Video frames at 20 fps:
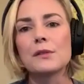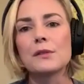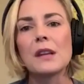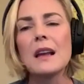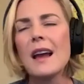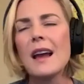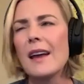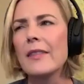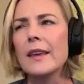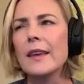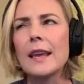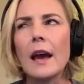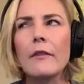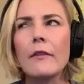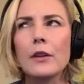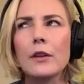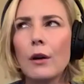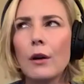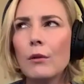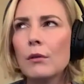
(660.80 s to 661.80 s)
I think
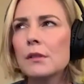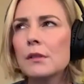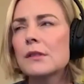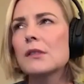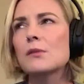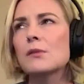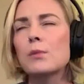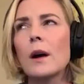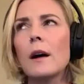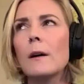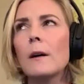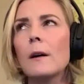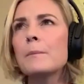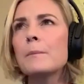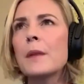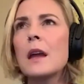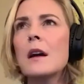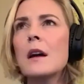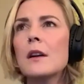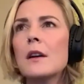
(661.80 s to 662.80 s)
Kevin Owens as well.
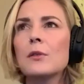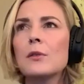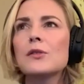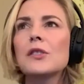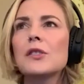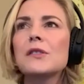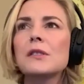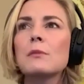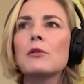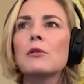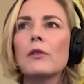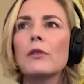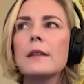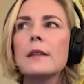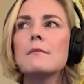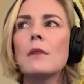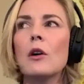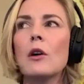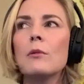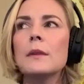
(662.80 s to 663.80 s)
There was just some
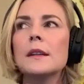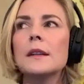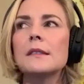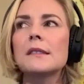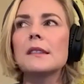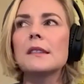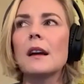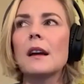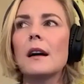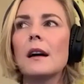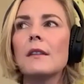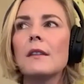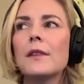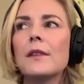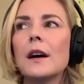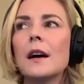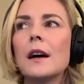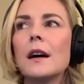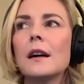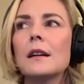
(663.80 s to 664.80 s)
great moments of
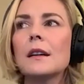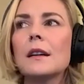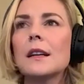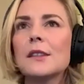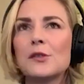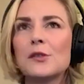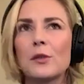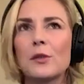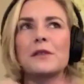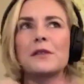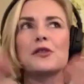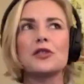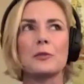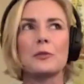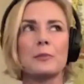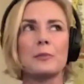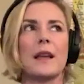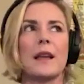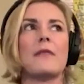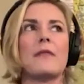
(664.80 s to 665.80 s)
sort of
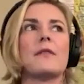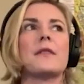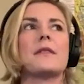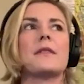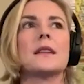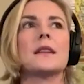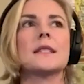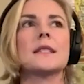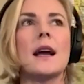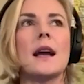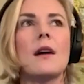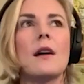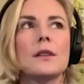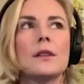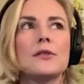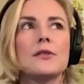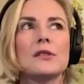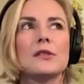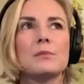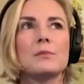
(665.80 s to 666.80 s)
stripping everything down
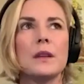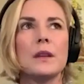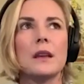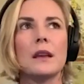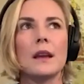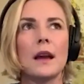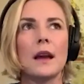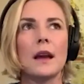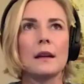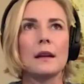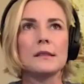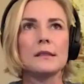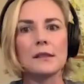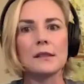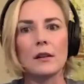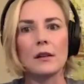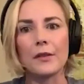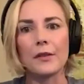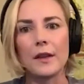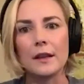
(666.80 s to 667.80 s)
and just being as
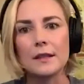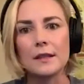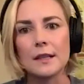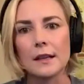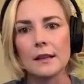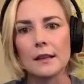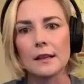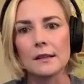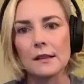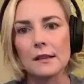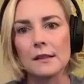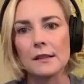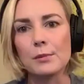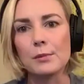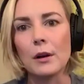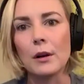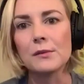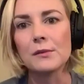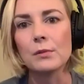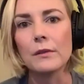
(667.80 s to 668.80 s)
authentic as
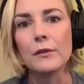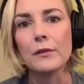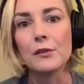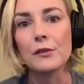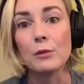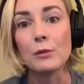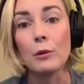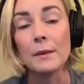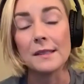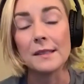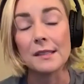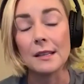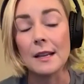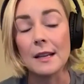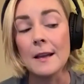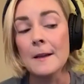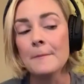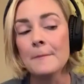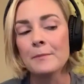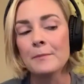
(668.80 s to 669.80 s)
possible in those moments. And
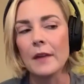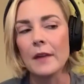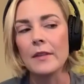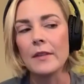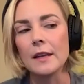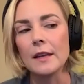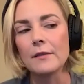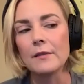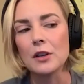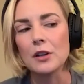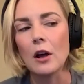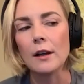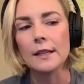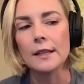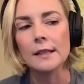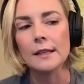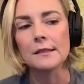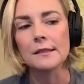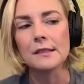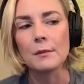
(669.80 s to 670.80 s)
I think even
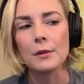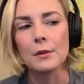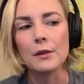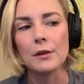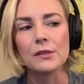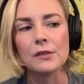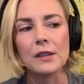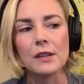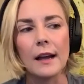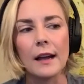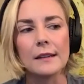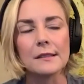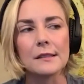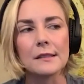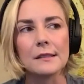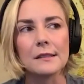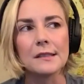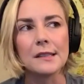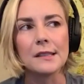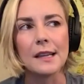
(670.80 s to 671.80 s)
talking to some of those guys
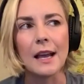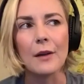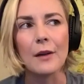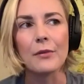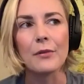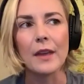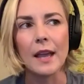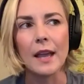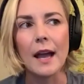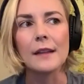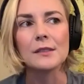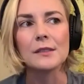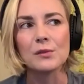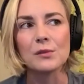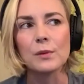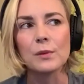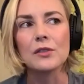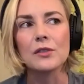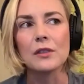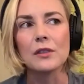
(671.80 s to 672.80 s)
and seeing how they had to
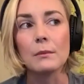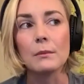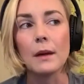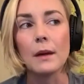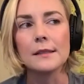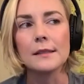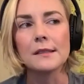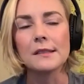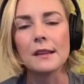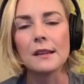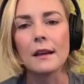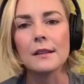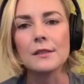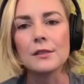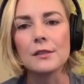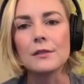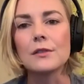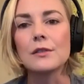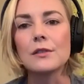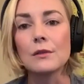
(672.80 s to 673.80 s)
switch their mindset
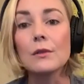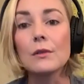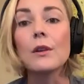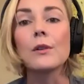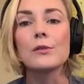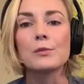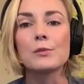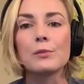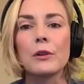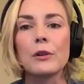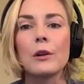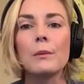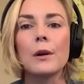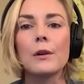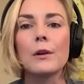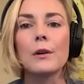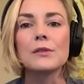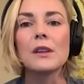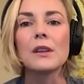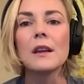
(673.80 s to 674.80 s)
to do those
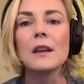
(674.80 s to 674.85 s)
promos,